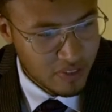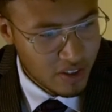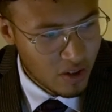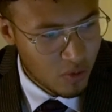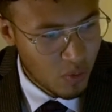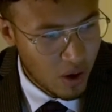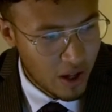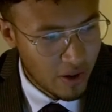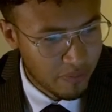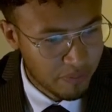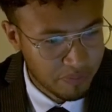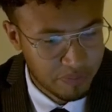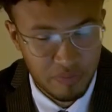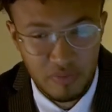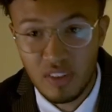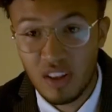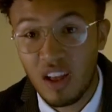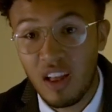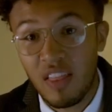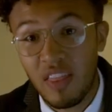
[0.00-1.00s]
well,
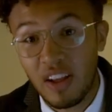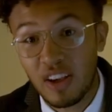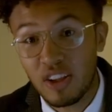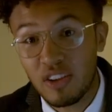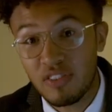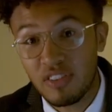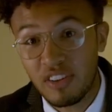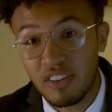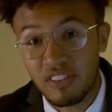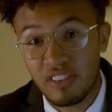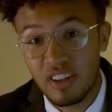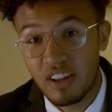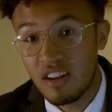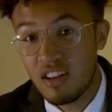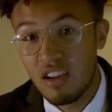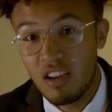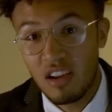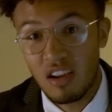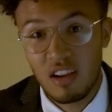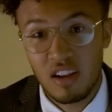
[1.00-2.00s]
thank you for listening.
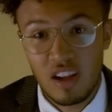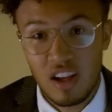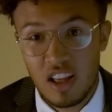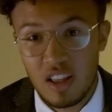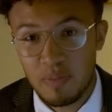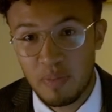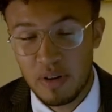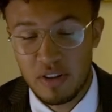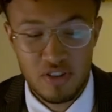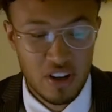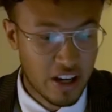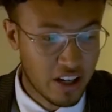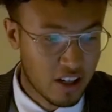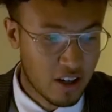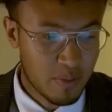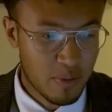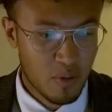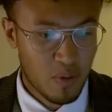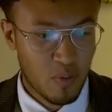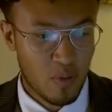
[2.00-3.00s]
It's been
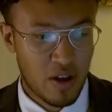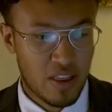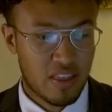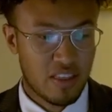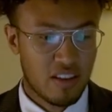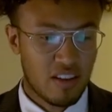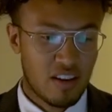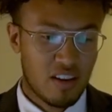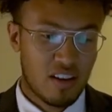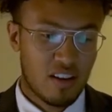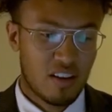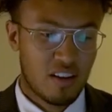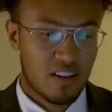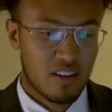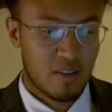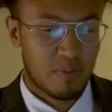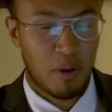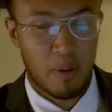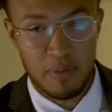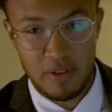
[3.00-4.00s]
Jacob with
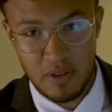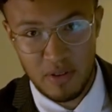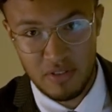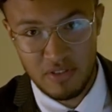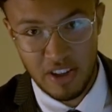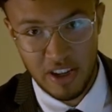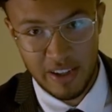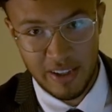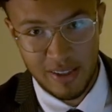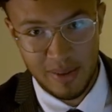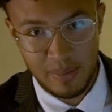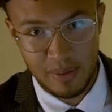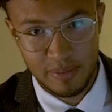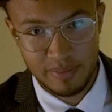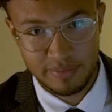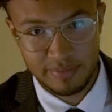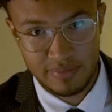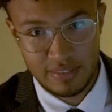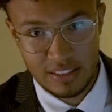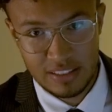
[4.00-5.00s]
Property with Jacob.
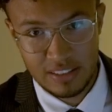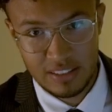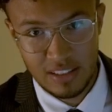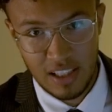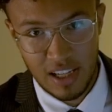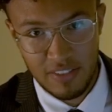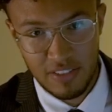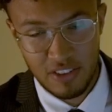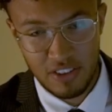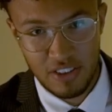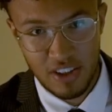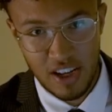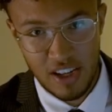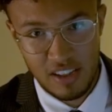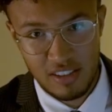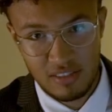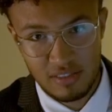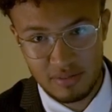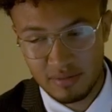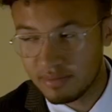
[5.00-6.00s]
Have a good night,
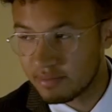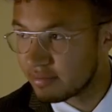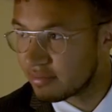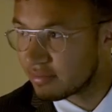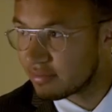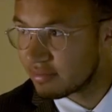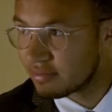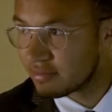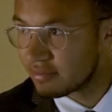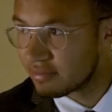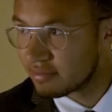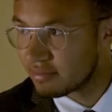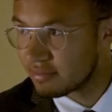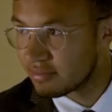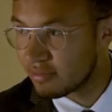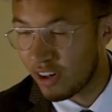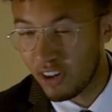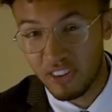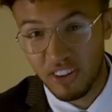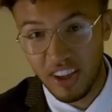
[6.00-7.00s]

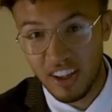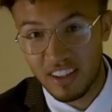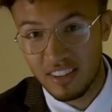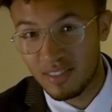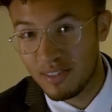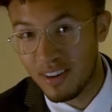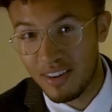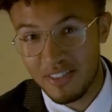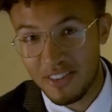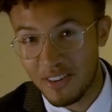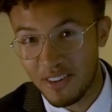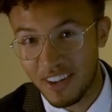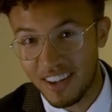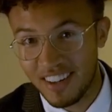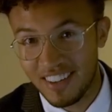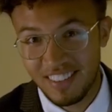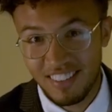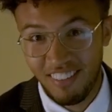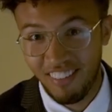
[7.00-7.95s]
or day, wherever you are.